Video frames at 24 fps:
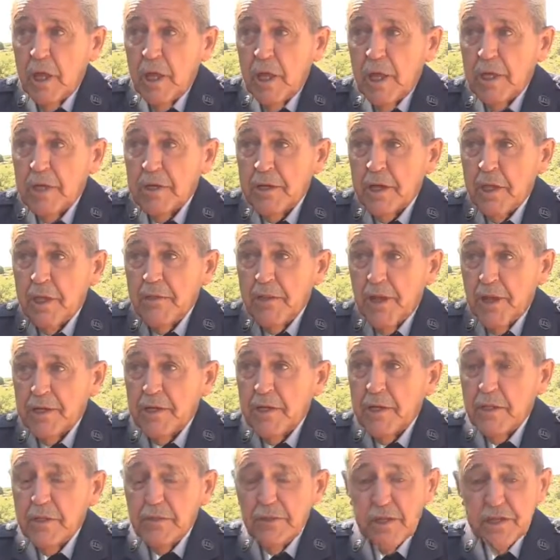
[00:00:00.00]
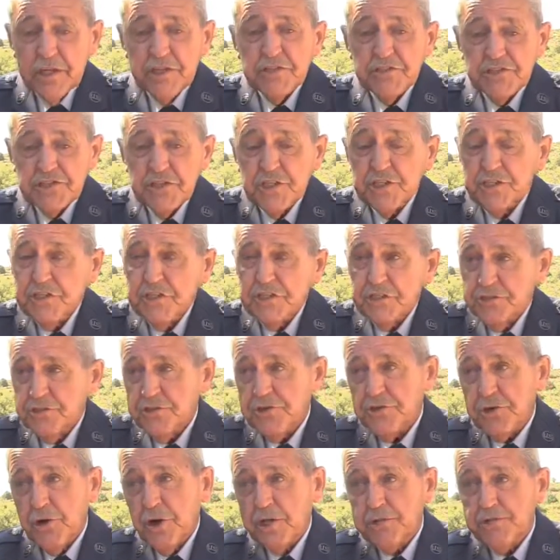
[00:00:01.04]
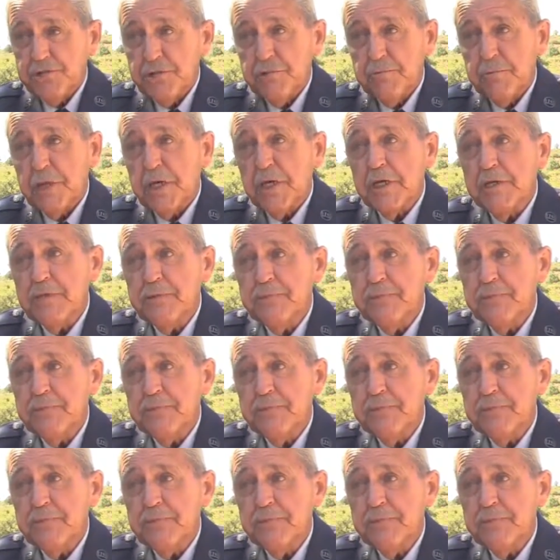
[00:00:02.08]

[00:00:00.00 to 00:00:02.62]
And that they could see Jesus Christ in me.